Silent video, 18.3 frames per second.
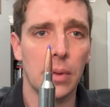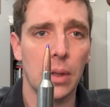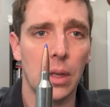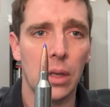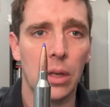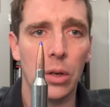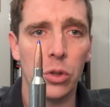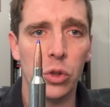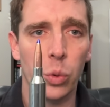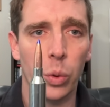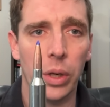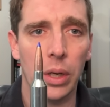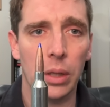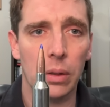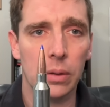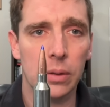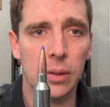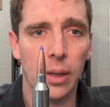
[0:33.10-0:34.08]
Here's what it
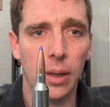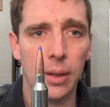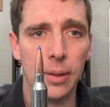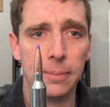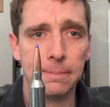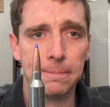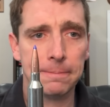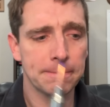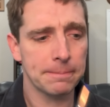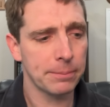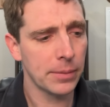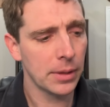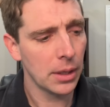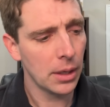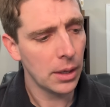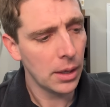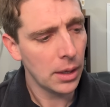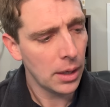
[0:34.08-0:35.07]
looks like.
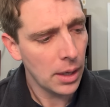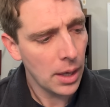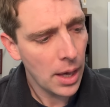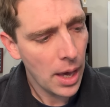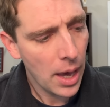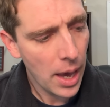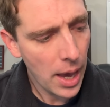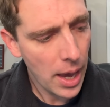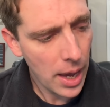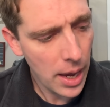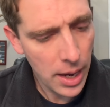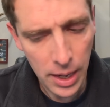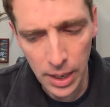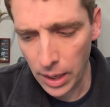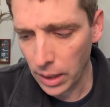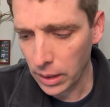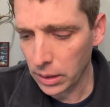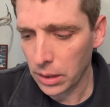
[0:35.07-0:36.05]

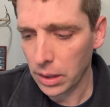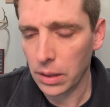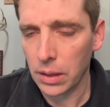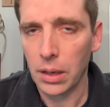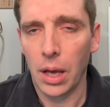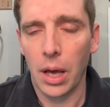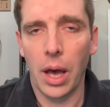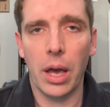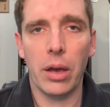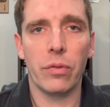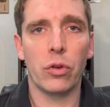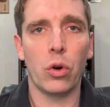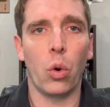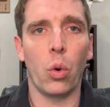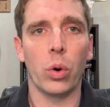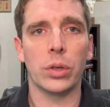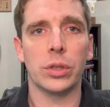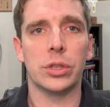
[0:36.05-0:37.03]
And I, of
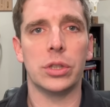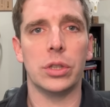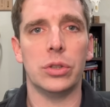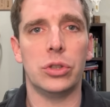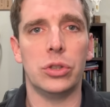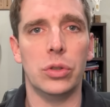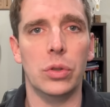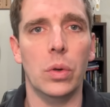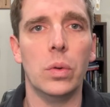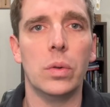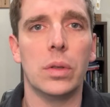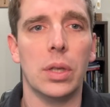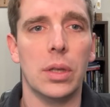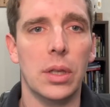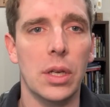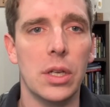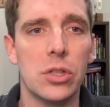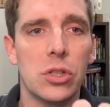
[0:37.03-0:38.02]
course, shoot
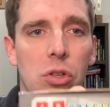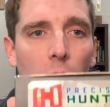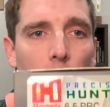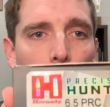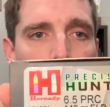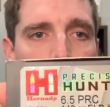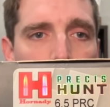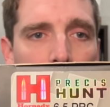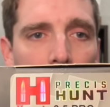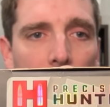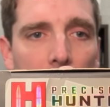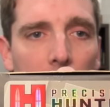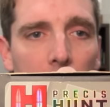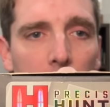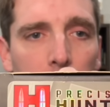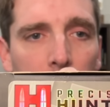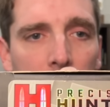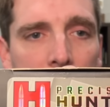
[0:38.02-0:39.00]
this
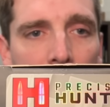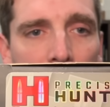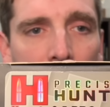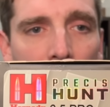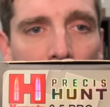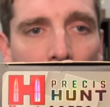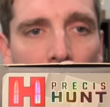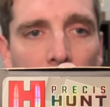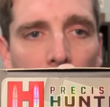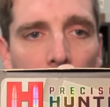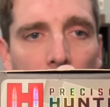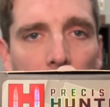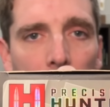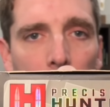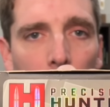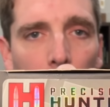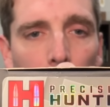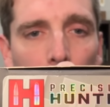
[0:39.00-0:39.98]
Hornady Precision Hunter
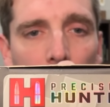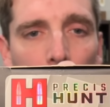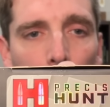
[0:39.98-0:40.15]
ammo with a